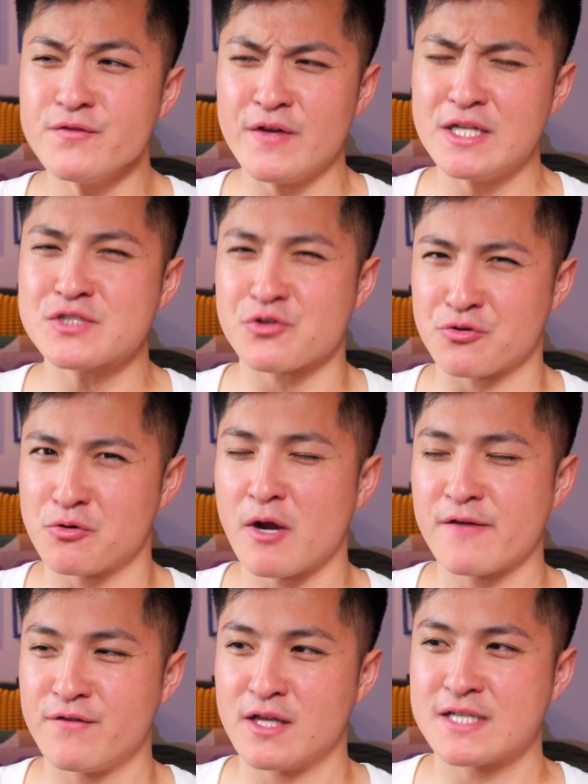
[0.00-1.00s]
fitness guru,
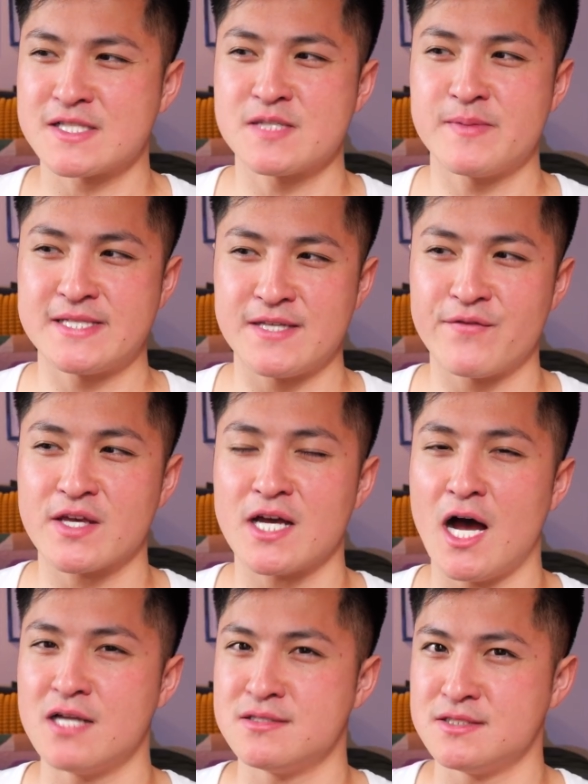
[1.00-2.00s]
I feel like, is a
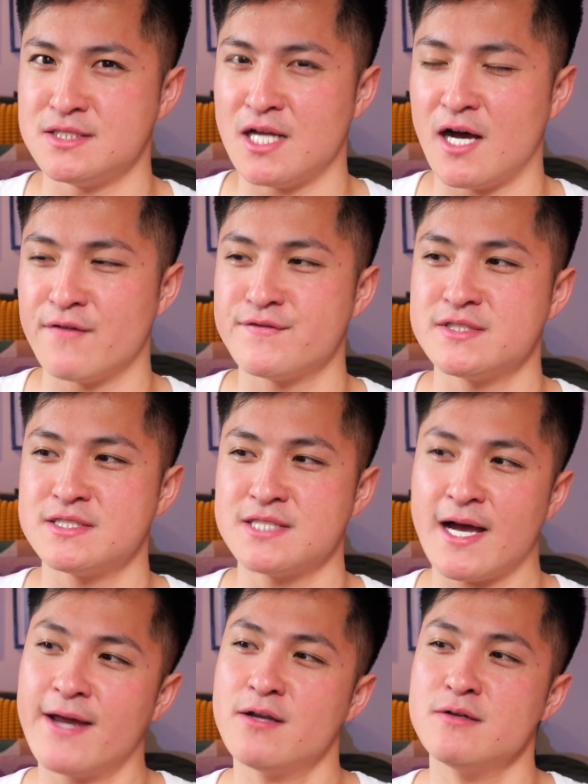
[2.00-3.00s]
specific enough
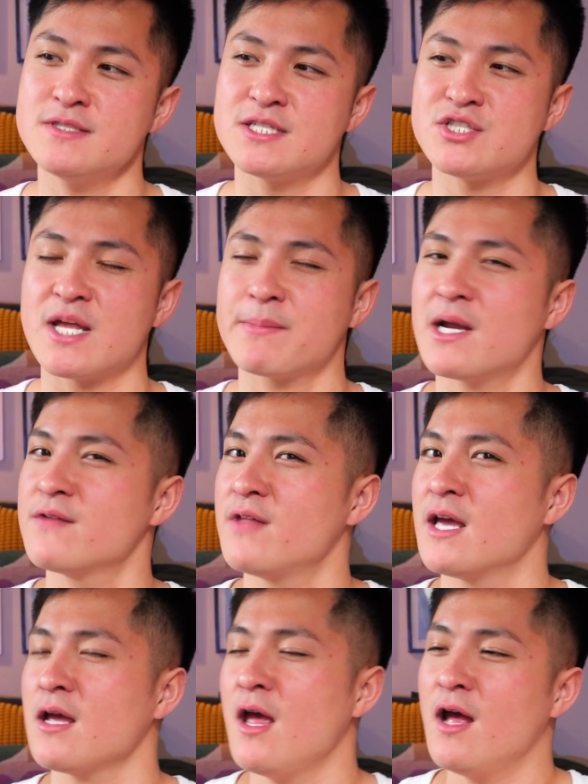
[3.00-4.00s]
title such that I'm kind of
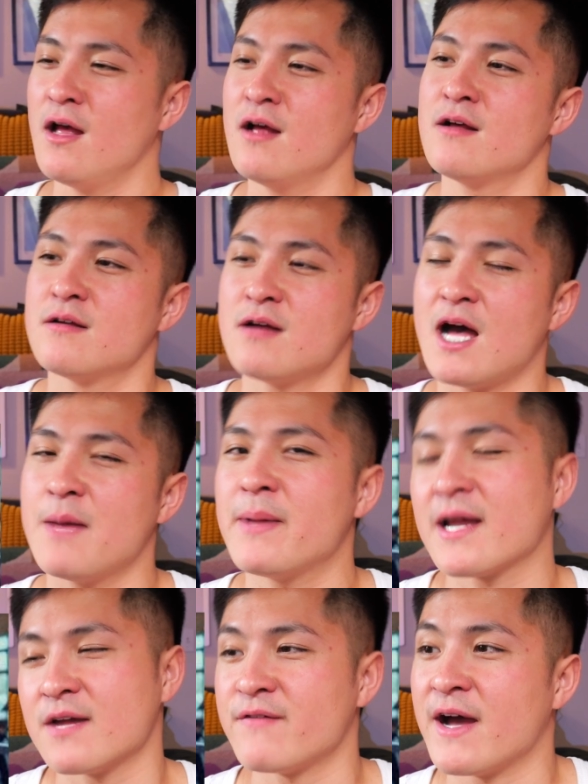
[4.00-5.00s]
like, I
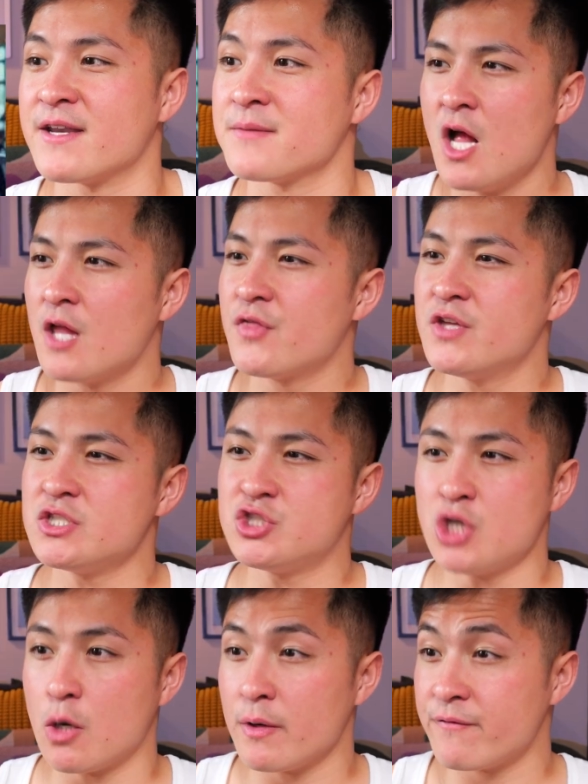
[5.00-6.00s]
bet I could find him. The
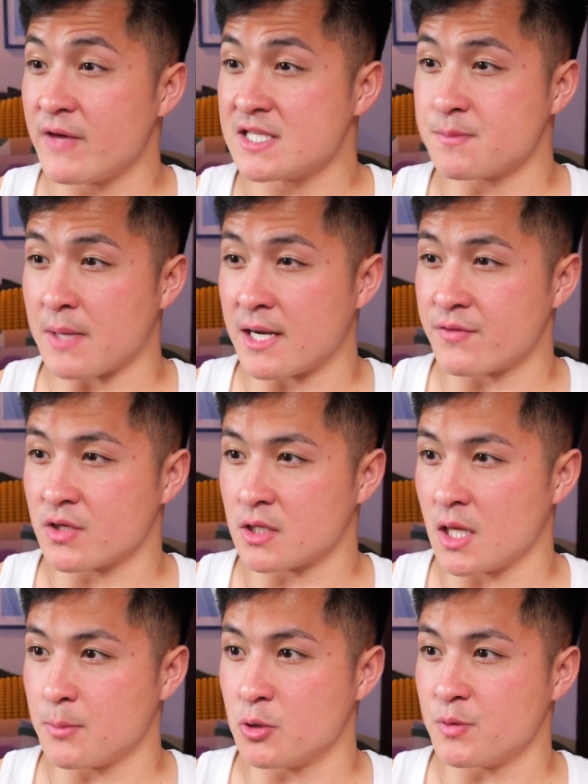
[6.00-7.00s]
doughy-faced man at the
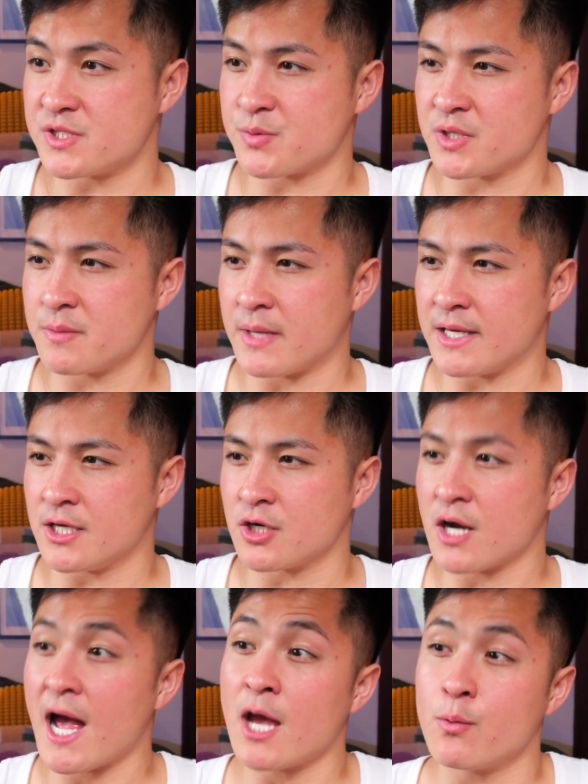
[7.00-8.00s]
club who whispered in my
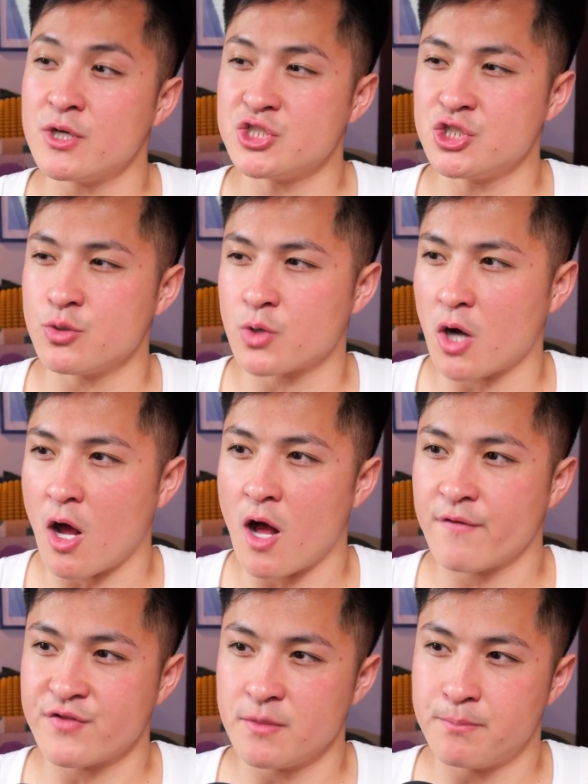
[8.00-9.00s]
ear, I wish you were
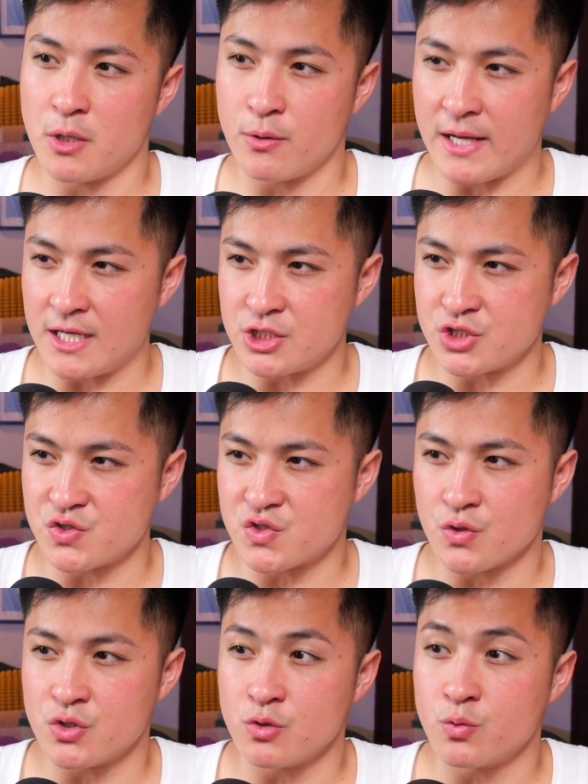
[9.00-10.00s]
off the boat Asian
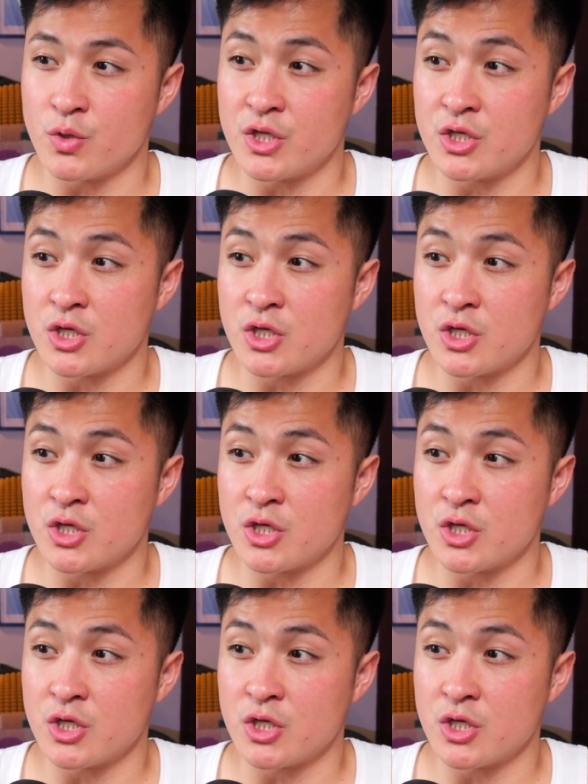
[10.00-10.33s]
so you wouldn't